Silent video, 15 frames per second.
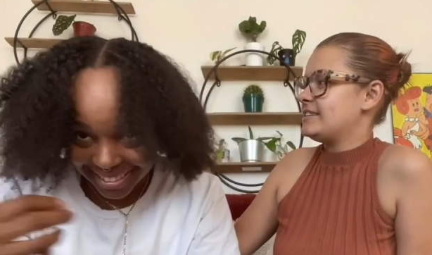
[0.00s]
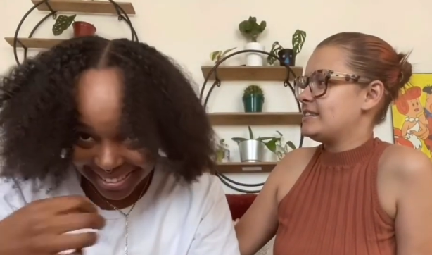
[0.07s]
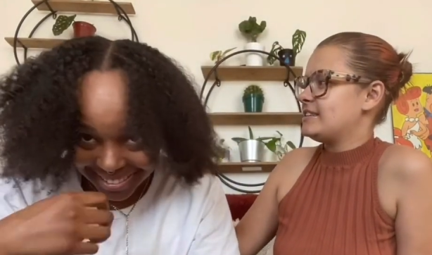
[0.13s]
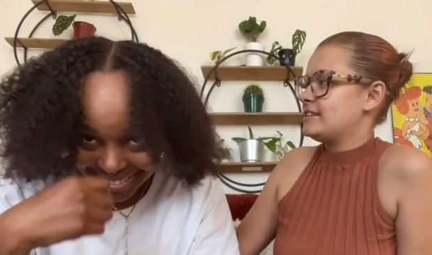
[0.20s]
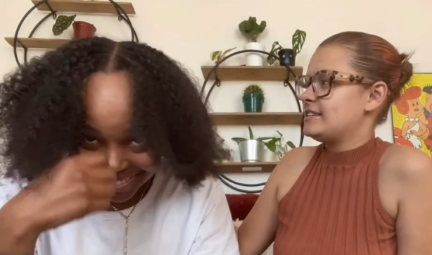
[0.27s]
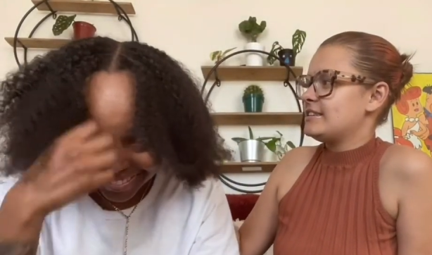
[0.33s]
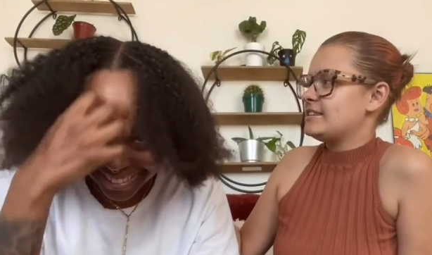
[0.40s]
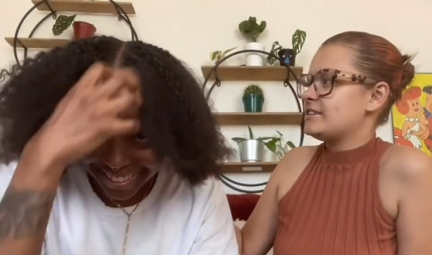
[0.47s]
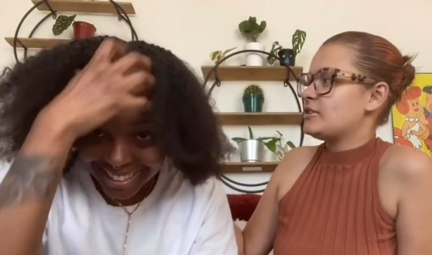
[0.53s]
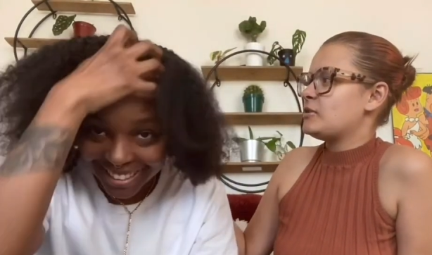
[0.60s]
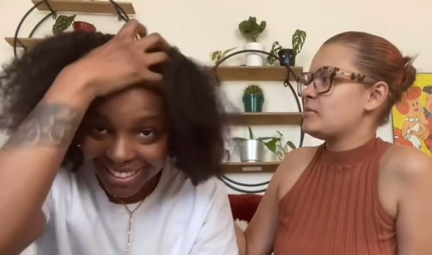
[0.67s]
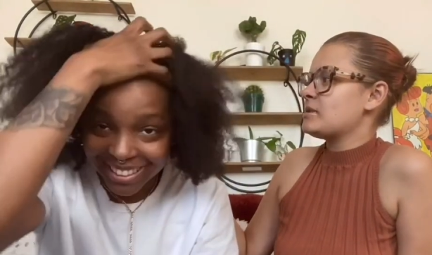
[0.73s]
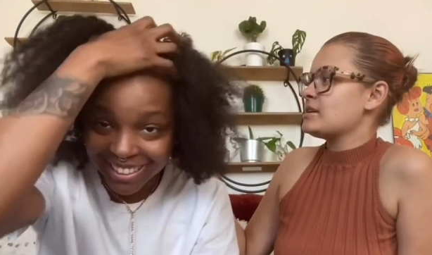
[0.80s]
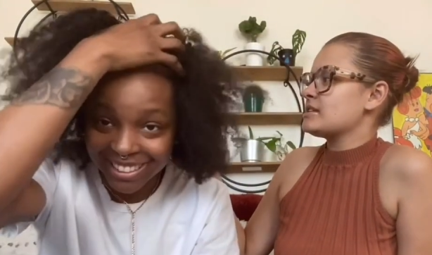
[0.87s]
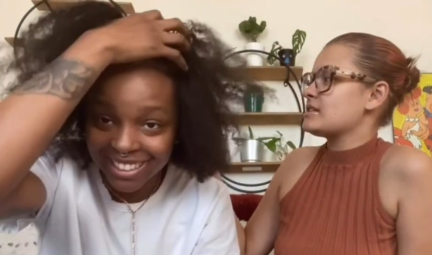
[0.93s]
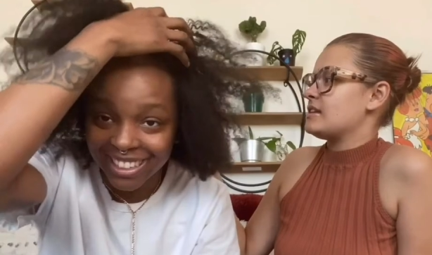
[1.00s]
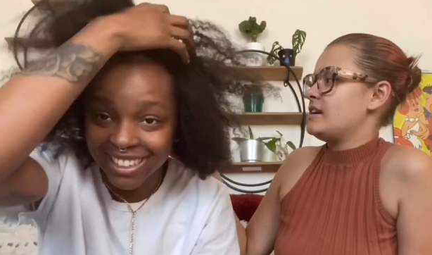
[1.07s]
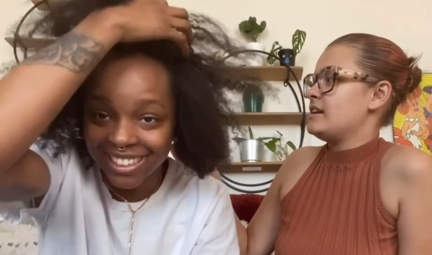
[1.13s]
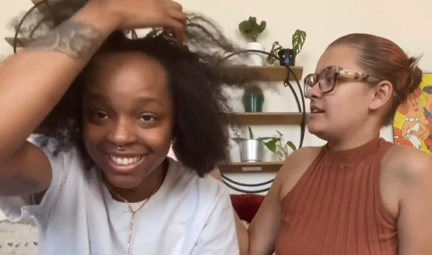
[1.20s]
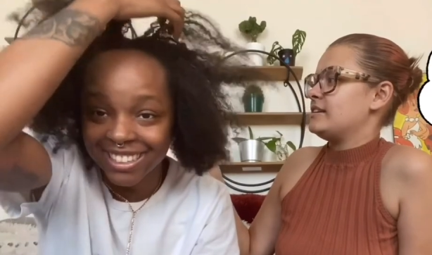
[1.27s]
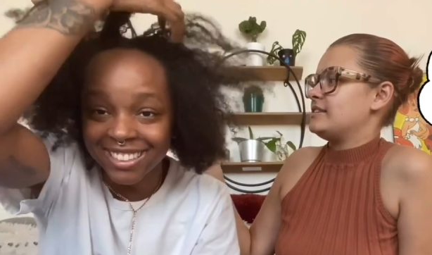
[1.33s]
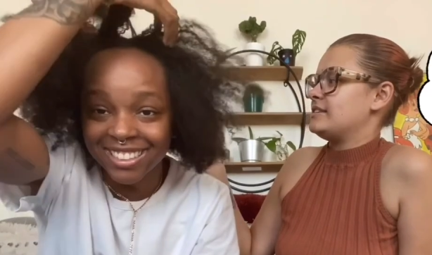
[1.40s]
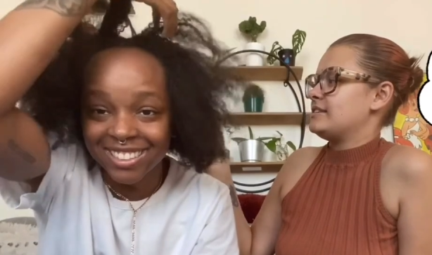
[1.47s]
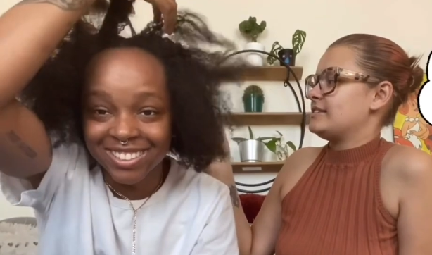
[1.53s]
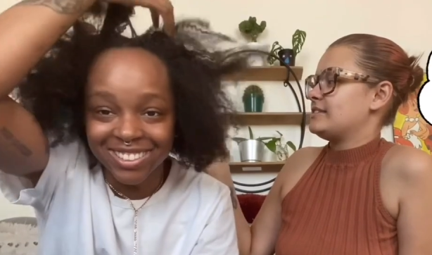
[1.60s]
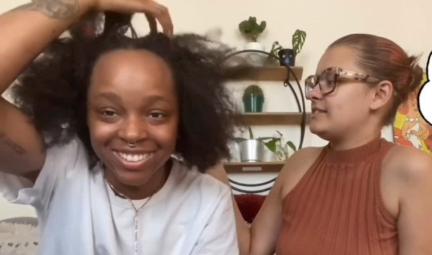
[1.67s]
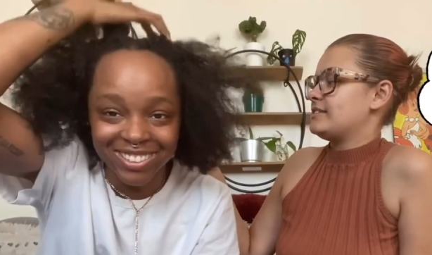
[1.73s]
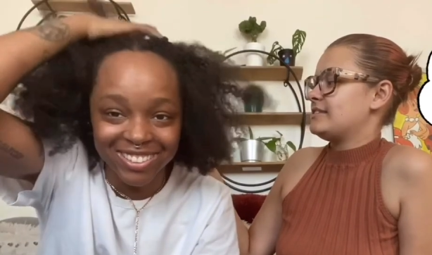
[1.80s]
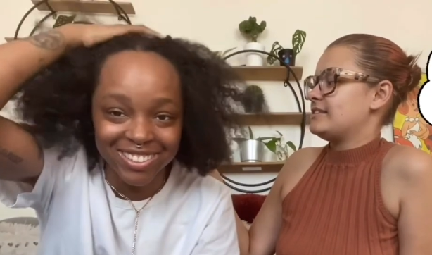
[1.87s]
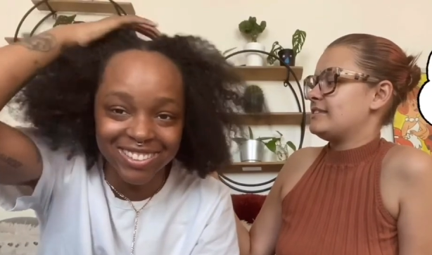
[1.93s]
Speaker 1: We're here to tell the
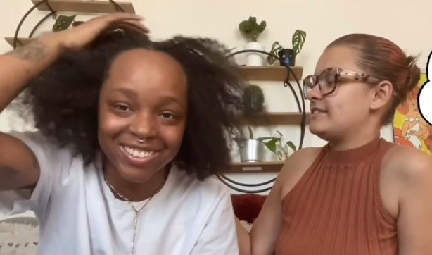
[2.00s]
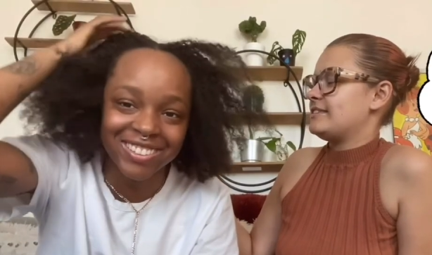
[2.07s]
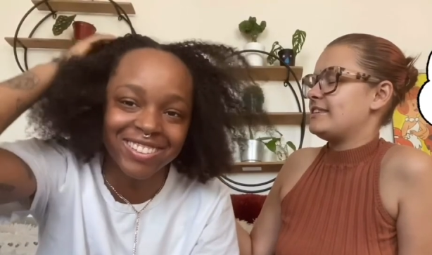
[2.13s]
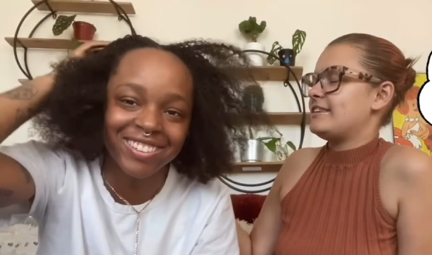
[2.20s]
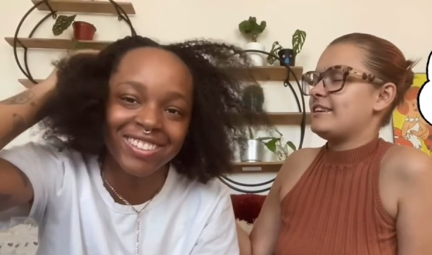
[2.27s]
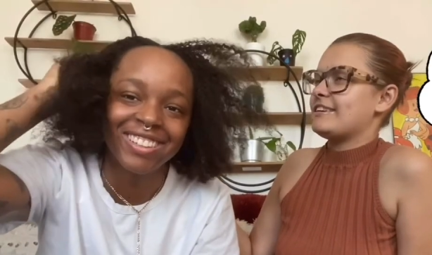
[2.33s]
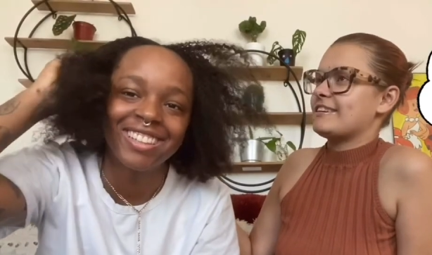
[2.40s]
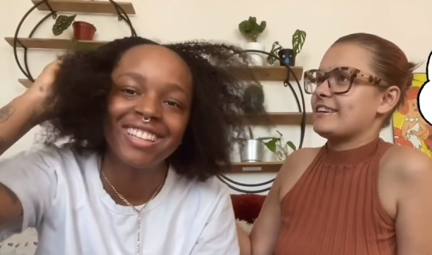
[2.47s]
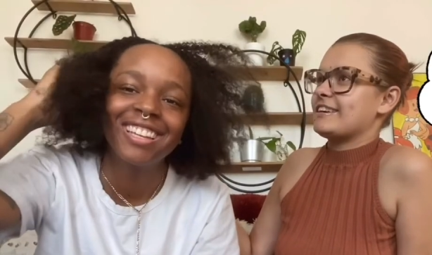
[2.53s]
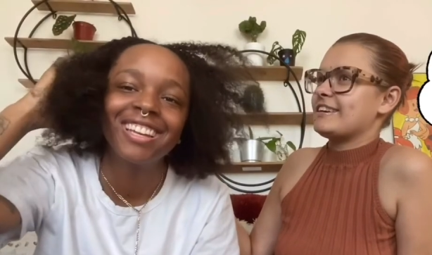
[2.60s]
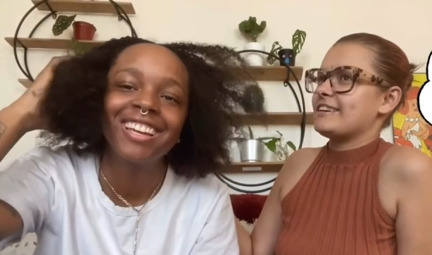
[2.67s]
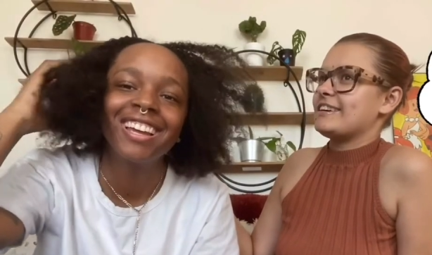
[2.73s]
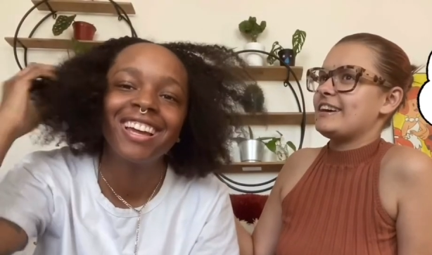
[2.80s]
truth. All right.